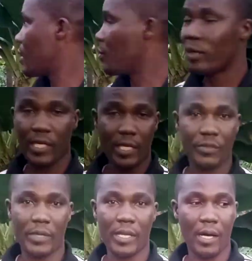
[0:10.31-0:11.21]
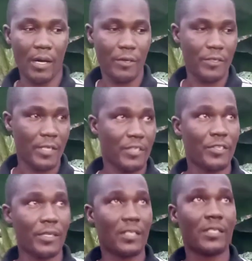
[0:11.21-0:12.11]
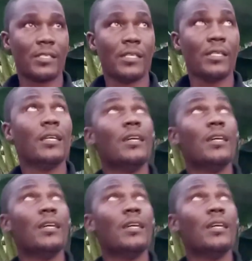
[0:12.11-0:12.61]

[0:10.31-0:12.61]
a wooden greenhouse, as you can see.